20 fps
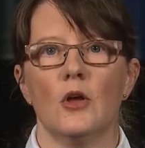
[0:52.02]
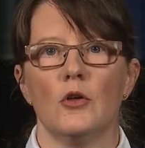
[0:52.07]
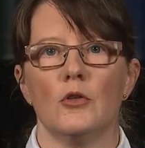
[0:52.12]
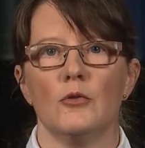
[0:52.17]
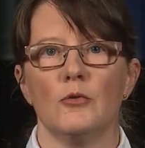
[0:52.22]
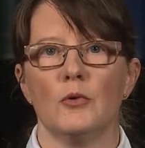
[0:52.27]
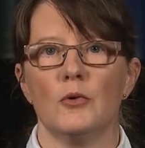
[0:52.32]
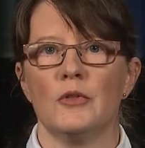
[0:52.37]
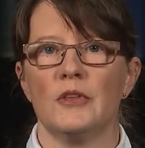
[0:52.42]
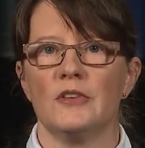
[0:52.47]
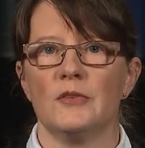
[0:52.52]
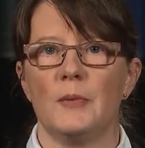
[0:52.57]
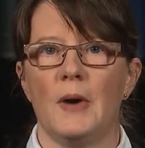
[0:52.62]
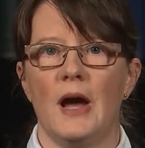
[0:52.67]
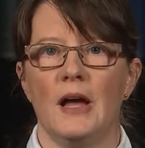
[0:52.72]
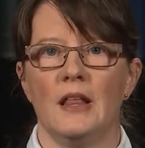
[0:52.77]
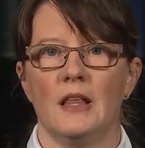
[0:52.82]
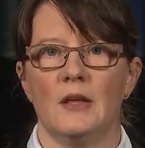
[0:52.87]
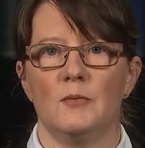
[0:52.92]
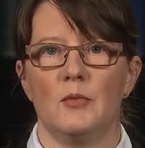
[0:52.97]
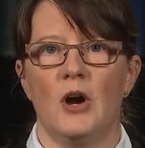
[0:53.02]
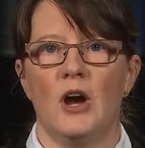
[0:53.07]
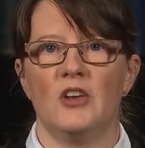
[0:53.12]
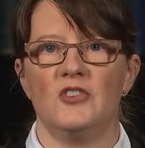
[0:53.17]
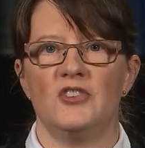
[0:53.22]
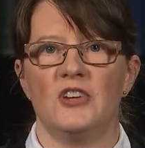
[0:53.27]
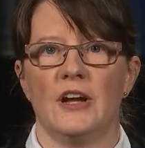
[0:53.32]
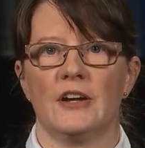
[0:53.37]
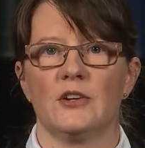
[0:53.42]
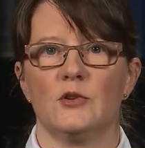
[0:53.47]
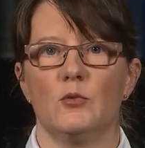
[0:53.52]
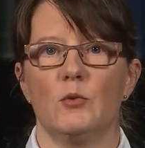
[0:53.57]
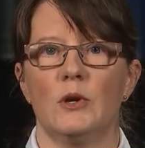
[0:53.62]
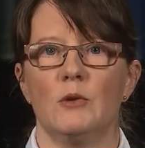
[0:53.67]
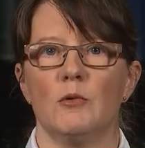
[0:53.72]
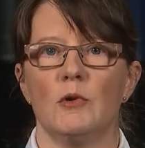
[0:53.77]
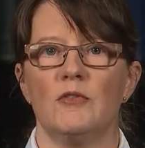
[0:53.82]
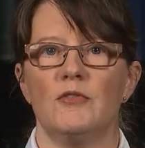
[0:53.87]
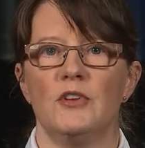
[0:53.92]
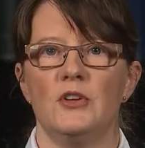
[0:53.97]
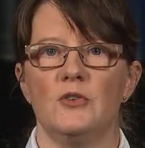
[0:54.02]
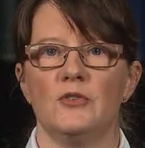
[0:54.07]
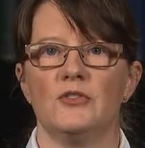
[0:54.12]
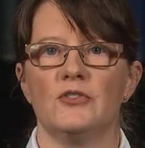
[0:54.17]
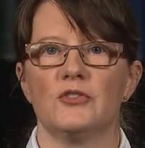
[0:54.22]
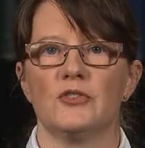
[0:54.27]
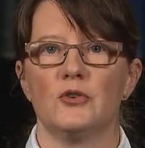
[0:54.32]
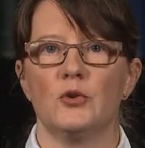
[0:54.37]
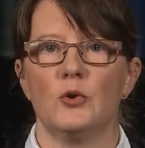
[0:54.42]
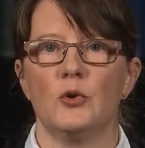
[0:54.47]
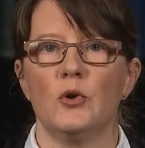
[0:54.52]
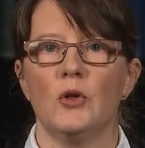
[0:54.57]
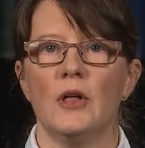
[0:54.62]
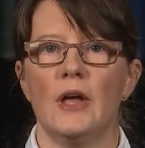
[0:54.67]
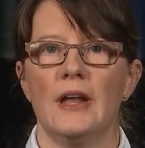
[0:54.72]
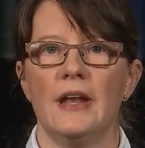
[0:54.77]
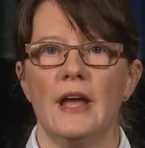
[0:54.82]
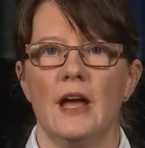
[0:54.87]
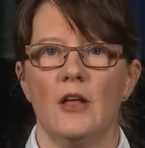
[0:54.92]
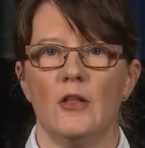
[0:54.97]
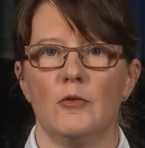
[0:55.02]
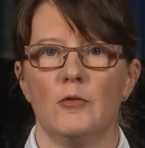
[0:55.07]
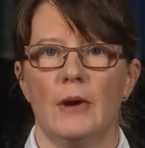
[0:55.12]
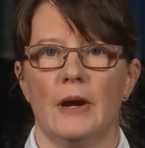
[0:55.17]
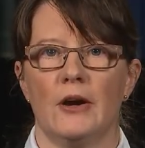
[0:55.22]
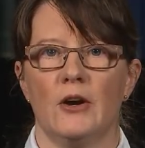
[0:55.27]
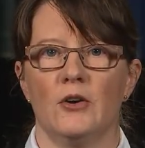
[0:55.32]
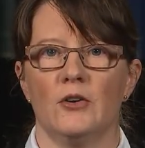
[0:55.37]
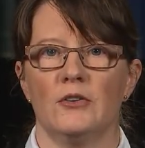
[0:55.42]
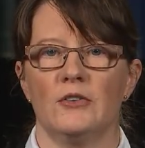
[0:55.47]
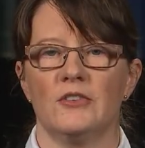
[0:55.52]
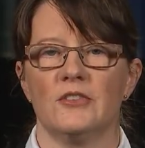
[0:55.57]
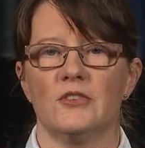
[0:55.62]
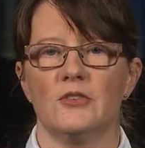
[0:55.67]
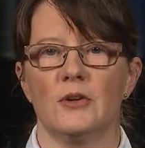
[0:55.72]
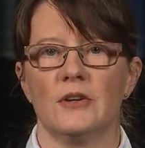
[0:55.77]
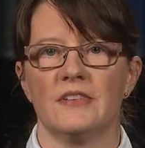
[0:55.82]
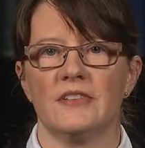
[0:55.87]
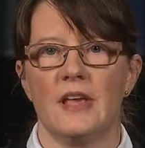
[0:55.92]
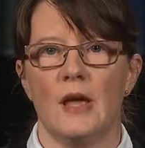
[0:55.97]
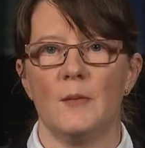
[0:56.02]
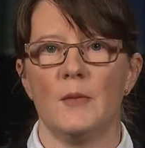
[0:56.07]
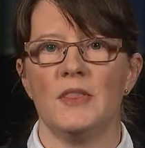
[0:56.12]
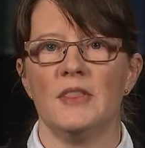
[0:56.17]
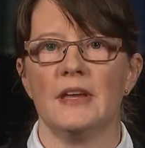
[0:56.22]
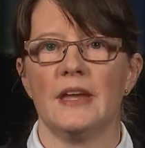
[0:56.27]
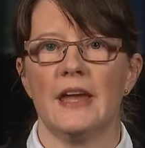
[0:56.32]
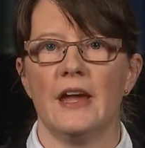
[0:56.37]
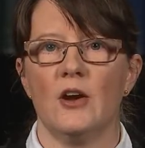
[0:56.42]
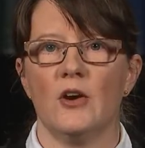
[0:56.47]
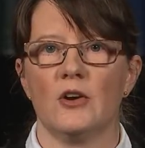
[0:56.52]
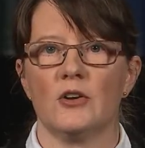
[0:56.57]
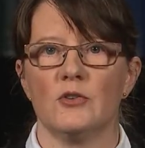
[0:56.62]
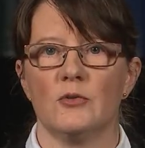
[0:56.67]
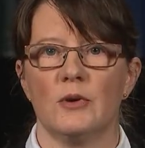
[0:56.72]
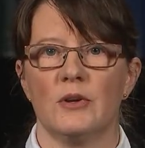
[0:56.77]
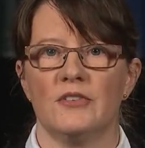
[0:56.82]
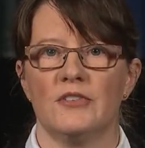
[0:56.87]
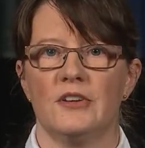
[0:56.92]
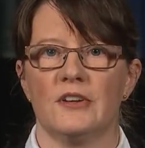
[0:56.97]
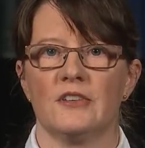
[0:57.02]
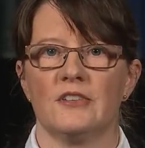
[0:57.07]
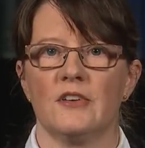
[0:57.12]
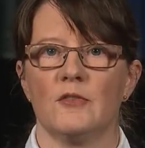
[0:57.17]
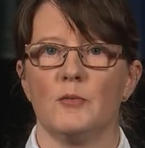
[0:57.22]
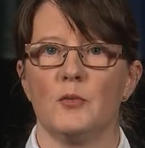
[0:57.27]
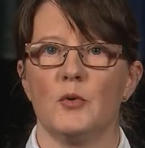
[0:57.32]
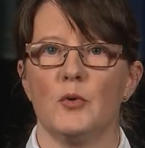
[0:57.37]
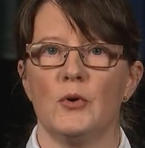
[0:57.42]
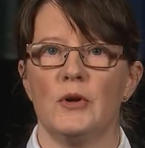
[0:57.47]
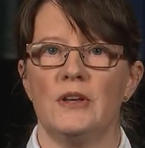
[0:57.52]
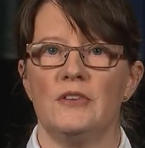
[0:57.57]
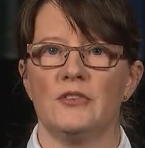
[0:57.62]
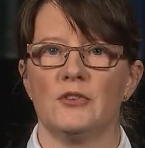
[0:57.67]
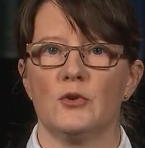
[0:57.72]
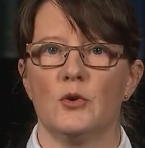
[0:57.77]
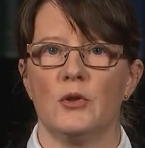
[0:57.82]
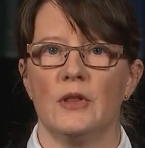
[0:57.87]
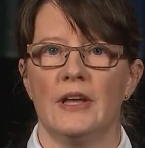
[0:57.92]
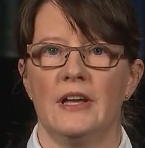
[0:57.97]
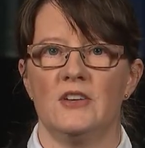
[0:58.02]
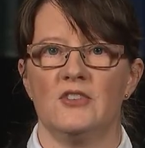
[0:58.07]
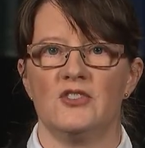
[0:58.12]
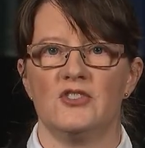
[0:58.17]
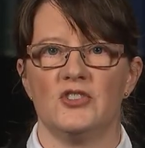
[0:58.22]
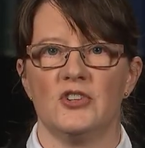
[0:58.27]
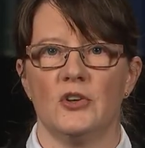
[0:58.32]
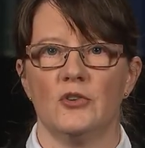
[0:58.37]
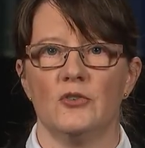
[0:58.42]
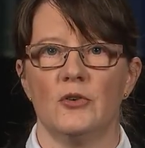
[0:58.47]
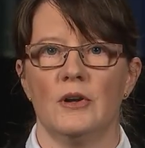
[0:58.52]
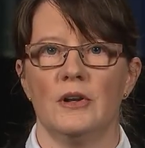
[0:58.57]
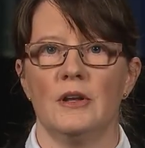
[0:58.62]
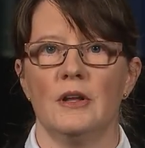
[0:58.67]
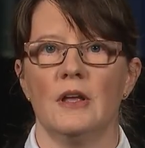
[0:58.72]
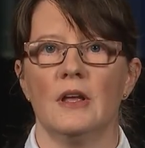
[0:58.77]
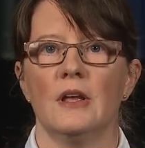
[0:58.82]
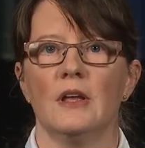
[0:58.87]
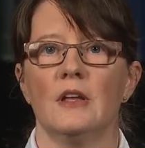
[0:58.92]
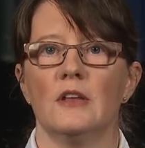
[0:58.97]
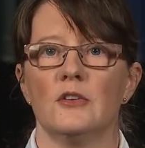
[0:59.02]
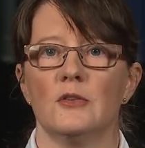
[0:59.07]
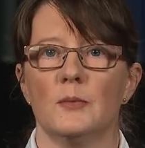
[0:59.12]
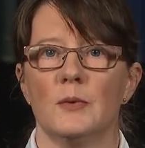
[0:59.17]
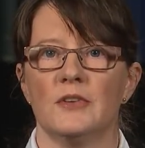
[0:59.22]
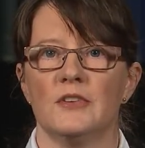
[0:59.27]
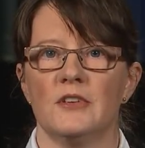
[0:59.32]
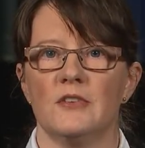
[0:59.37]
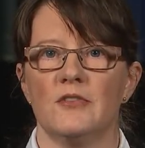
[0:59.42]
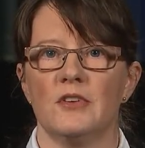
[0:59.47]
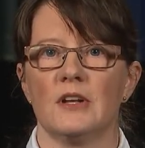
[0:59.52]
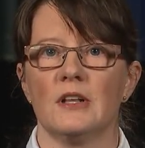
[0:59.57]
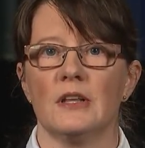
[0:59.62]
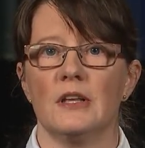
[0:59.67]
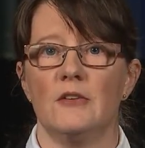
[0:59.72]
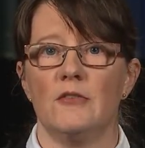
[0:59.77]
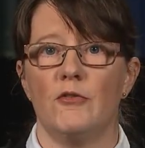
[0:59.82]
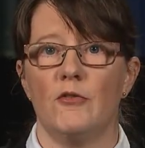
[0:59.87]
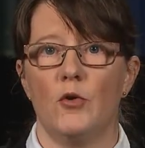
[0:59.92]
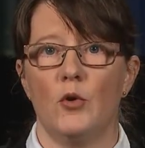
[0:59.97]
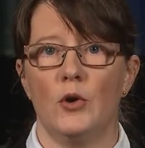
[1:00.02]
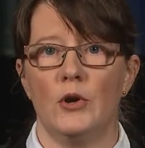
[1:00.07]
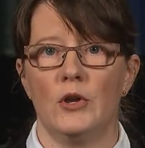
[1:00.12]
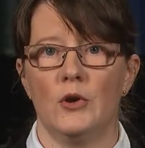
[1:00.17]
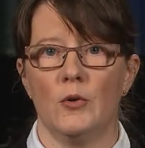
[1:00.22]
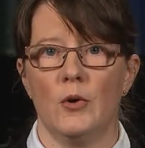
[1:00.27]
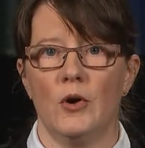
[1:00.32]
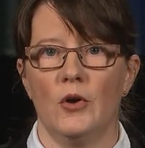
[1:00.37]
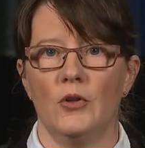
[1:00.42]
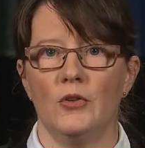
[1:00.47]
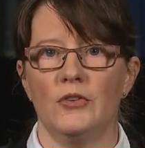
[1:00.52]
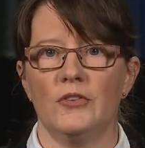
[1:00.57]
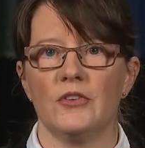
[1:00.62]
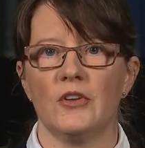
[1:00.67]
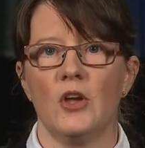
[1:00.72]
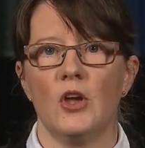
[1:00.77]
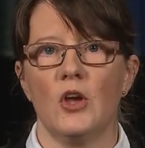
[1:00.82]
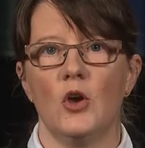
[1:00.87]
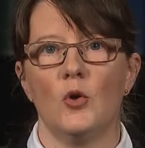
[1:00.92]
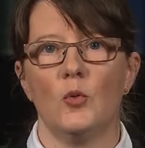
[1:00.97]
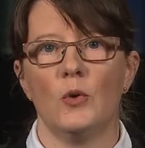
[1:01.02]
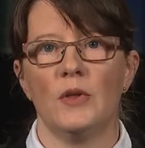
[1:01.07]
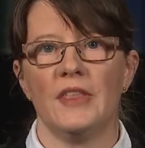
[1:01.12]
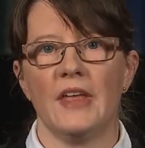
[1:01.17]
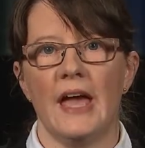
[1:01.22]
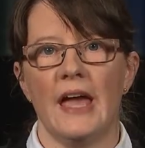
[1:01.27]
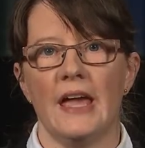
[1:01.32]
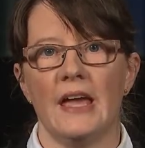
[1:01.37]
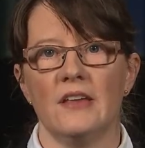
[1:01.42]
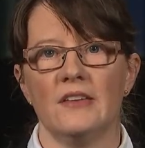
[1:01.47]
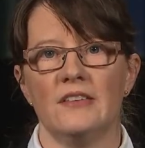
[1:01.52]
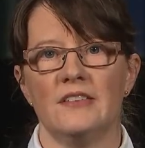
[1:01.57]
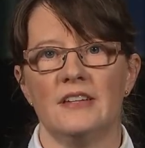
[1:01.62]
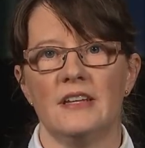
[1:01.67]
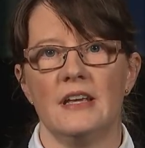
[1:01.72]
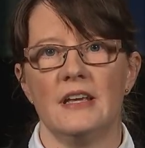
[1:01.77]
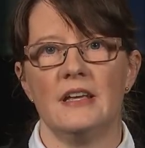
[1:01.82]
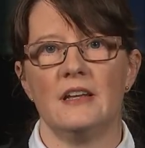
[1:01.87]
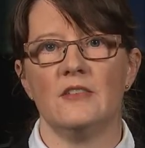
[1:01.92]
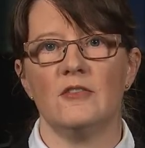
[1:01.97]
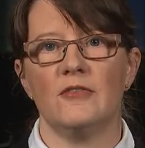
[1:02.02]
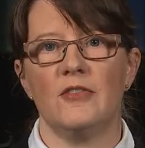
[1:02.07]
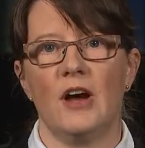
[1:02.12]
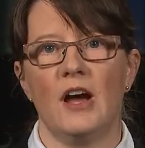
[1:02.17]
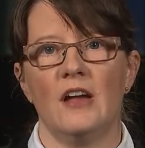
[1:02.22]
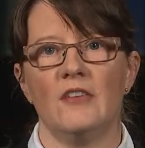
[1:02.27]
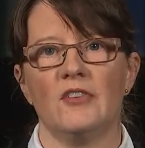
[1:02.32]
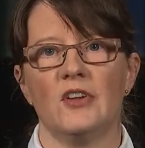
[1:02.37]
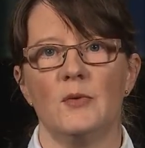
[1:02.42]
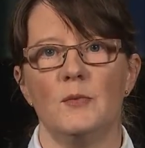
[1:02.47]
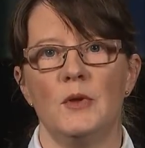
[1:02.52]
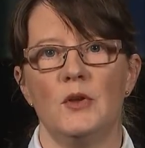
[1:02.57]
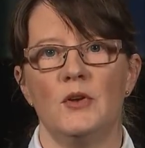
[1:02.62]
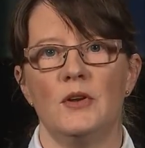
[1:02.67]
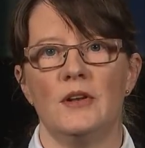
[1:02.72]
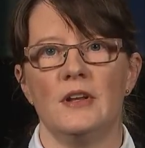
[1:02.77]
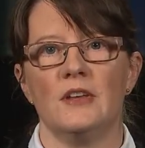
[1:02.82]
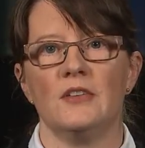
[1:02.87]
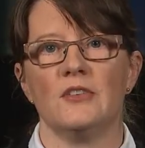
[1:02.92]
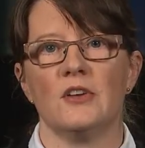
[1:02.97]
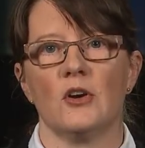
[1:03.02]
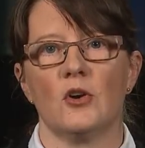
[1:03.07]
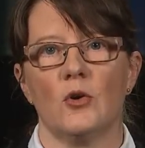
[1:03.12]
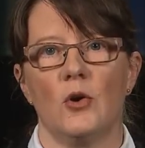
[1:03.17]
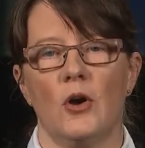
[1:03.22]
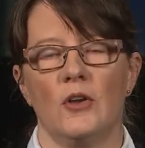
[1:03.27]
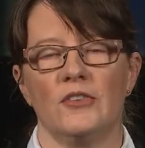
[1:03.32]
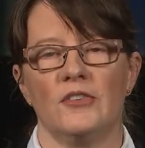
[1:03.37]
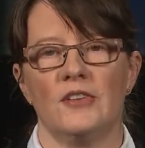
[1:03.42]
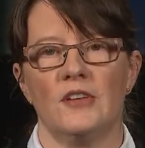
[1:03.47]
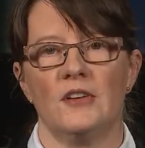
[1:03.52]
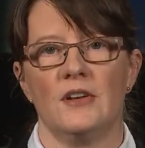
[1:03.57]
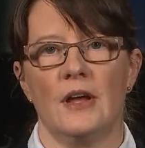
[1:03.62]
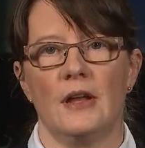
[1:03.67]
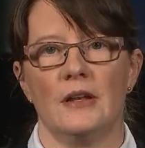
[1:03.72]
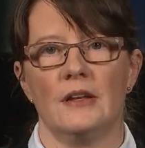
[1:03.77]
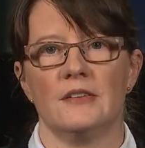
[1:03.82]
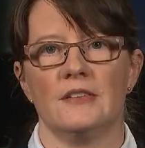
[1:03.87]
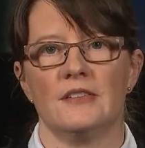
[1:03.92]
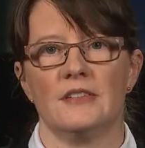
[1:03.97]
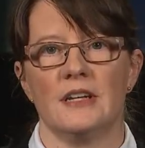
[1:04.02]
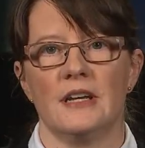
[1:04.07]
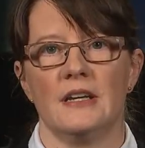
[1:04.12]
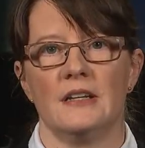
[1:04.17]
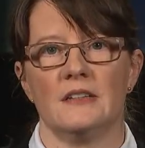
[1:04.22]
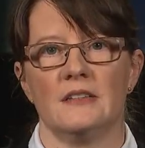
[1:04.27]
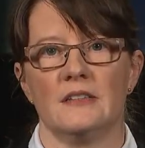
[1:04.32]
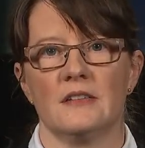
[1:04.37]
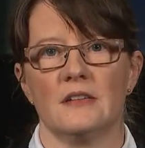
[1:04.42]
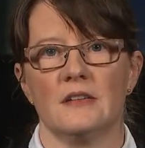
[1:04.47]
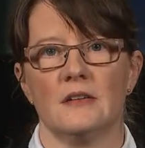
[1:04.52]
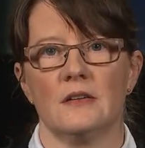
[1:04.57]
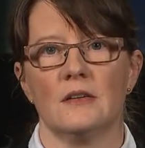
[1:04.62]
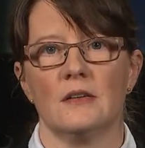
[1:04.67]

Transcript: Through this pilot project, we reviewed school and health records to examine the characteristics of preschool age children, specifically four year olds, with ASD in five communities across the United States.